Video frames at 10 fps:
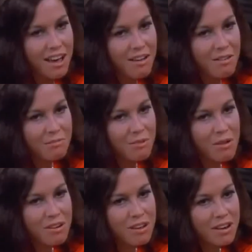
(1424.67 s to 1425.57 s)

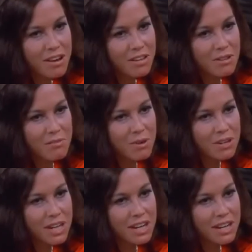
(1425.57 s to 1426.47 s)
Rhoda, are you
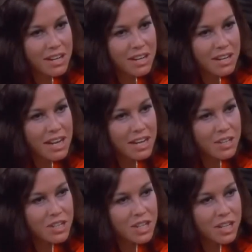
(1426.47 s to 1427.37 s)
working on getting
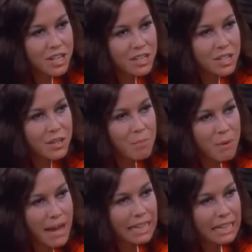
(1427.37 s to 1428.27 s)
Chuck to go
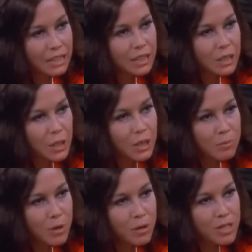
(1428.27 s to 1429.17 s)
back into lawnmowers?